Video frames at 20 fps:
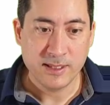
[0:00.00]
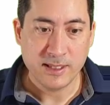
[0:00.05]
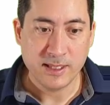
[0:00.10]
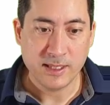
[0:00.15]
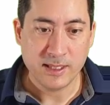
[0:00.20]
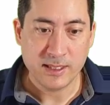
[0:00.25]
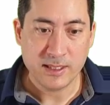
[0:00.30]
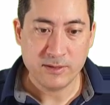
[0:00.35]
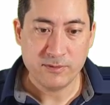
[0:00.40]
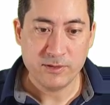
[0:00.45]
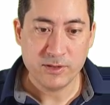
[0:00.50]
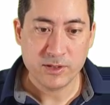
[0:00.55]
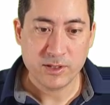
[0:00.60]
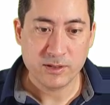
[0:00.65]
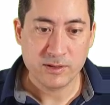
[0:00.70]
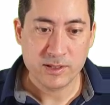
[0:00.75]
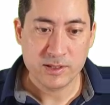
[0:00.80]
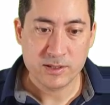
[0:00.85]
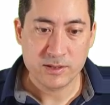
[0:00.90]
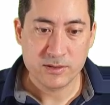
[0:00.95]
If you're
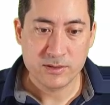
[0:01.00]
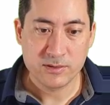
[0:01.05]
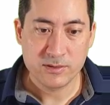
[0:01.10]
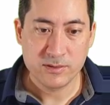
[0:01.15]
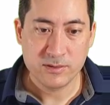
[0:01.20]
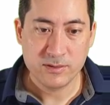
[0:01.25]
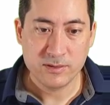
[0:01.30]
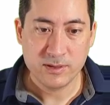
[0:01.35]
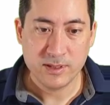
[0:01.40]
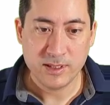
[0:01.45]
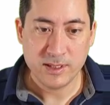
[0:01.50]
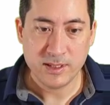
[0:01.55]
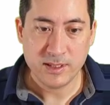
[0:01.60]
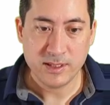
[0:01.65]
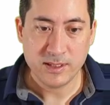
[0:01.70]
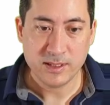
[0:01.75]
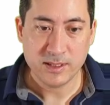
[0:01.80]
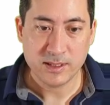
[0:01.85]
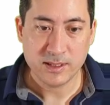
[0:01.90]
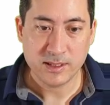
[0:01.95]
going to do
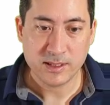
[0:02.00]
the